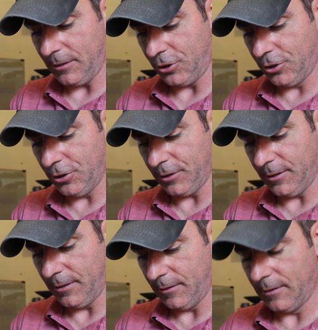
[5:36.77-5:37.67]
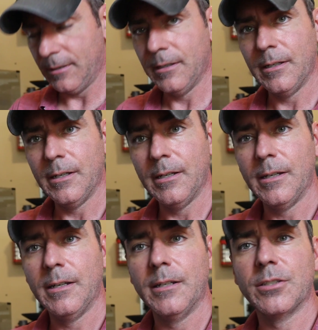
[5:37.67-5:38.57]
it should
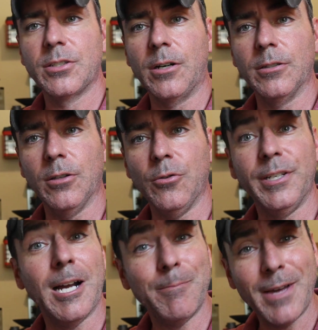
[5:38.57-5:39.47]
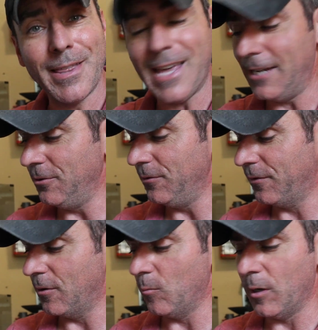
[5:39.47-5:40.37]
start loading up that new
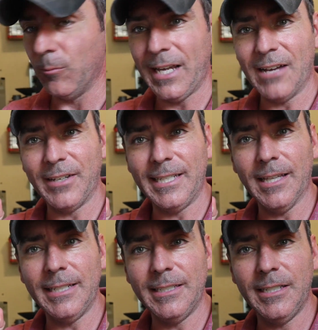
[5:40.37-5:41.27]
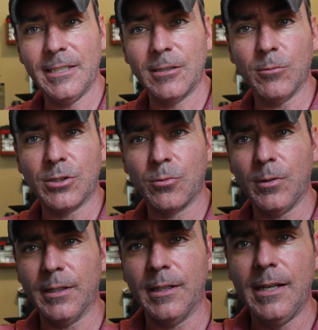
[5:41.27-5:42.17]
firmware. We have a light here, which
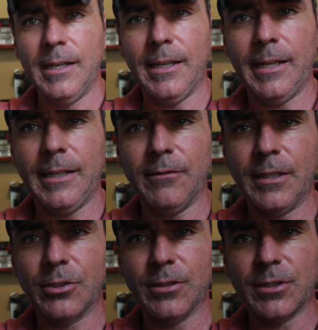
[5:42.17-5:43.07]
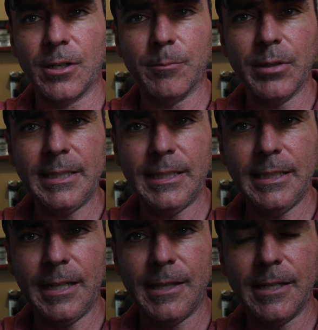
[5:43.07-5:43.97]
will eventually start
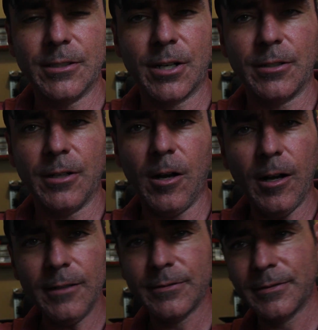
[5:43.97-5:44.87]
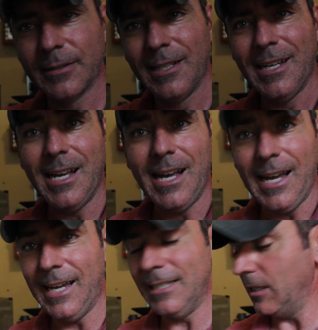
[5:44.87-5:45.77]
blinking and then turn off.
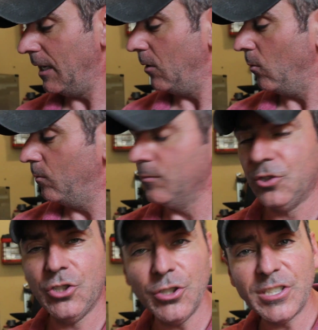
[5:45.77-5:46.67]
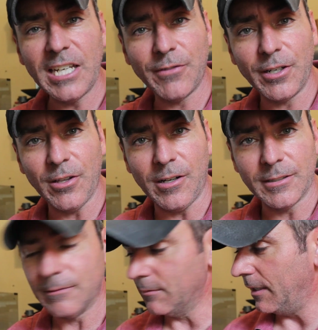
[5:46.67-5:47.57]
And uh, shouldn't take very
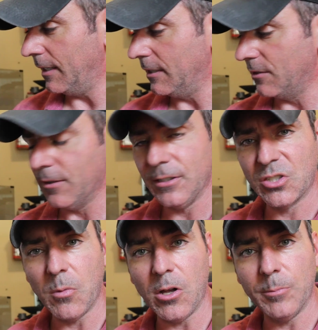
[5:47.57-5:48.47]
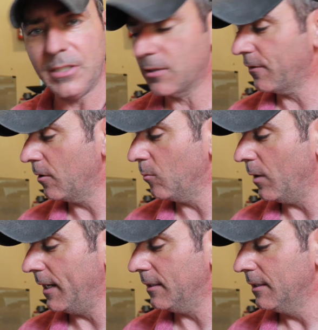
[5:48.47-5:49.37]
long. Again, it's a very small piece of
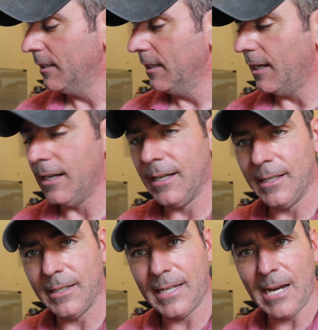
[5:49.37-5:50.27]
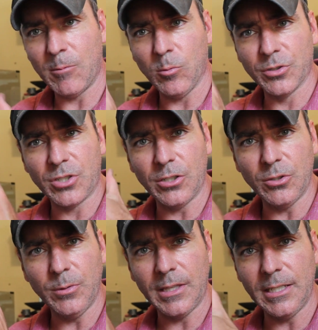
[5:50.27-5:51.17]
firmware. Uh, the camera will start
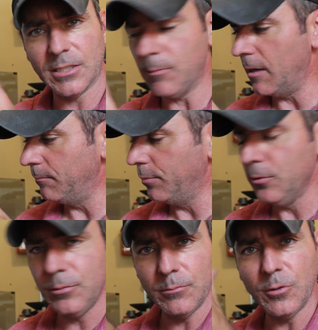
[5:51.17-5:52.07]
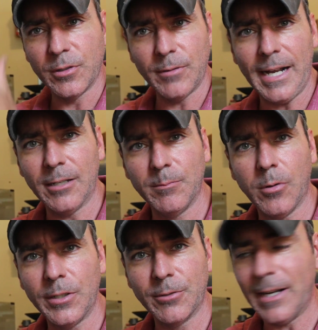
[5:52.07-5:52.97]
doing things on boot, moving around,
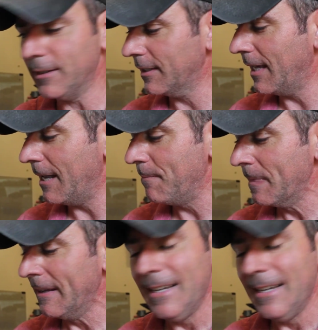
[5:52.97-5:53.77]
pointing around like that.